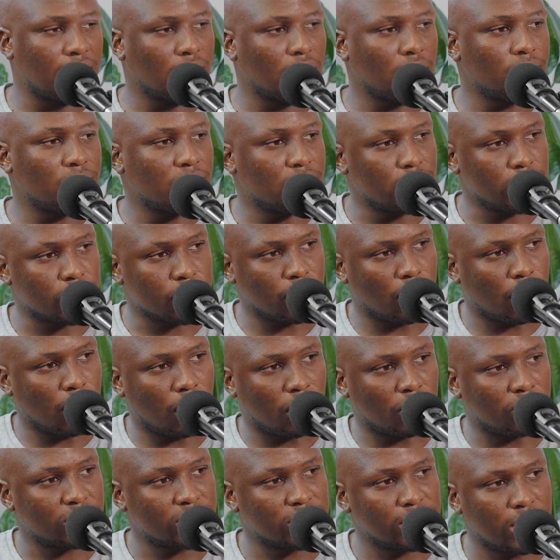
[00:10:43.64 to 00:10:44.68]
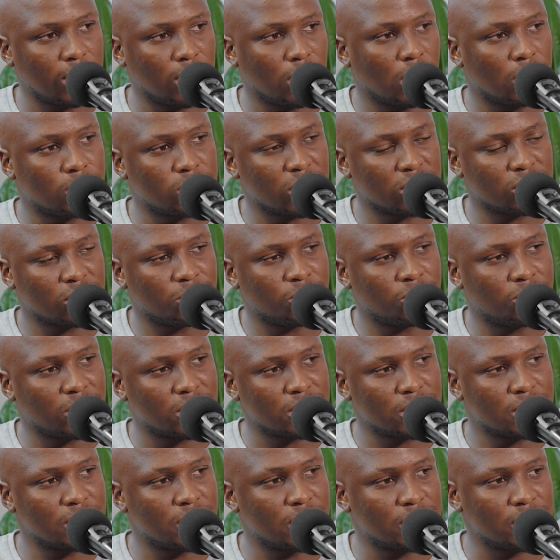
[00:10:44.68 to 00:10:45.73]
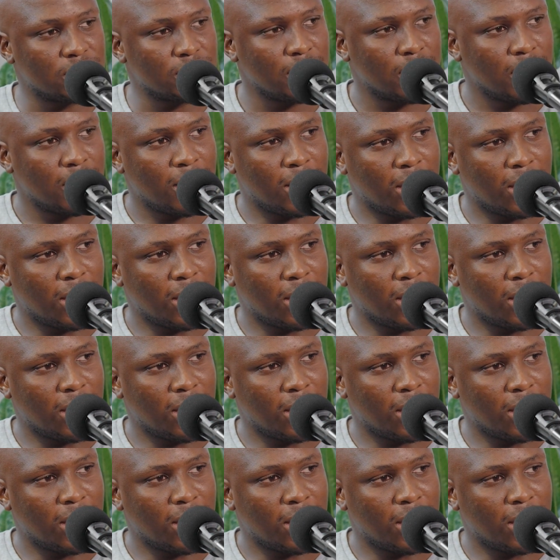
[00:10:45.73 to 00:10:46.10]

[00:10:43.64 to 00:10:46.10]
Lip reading: element of starting up such a business,